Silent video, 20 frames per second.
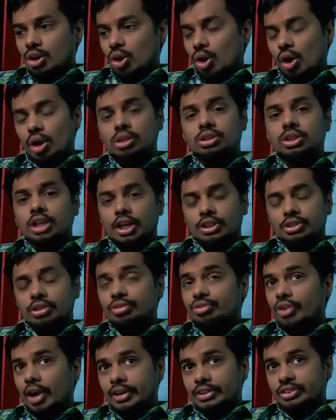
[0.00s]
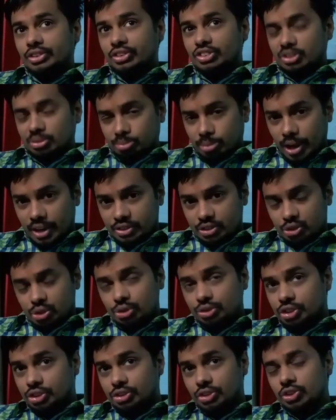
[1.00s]
all the other factors match.
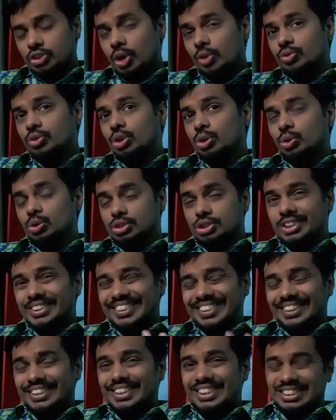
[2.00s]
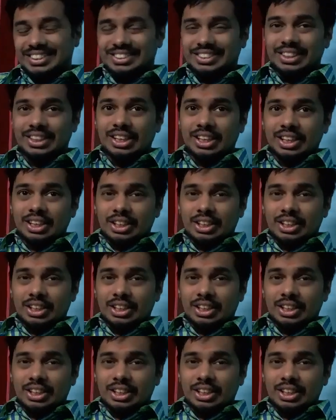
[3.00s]
So this is how you use the degrees.